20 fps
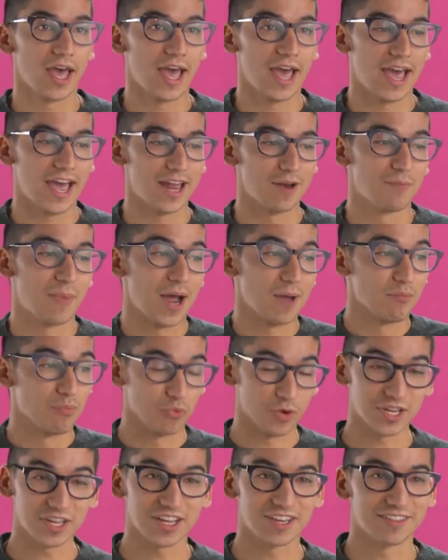And by
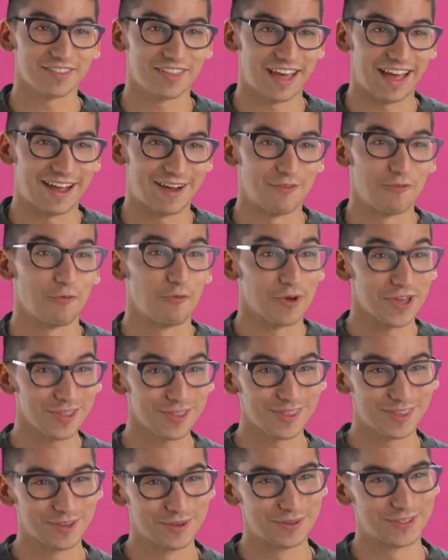bringing that
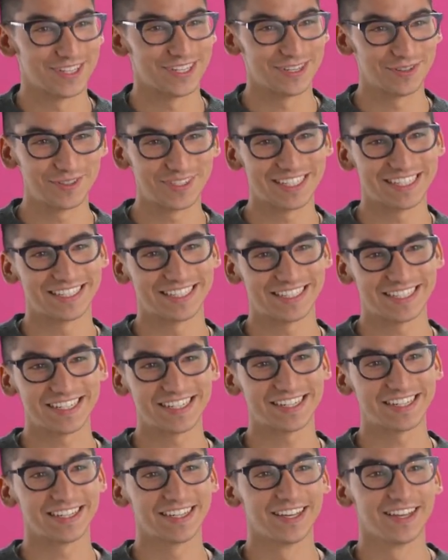with you to
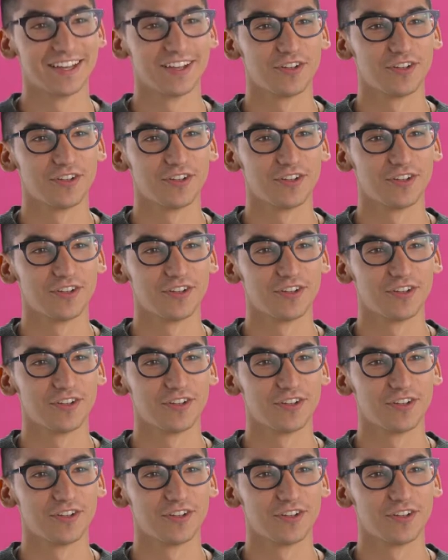UTC,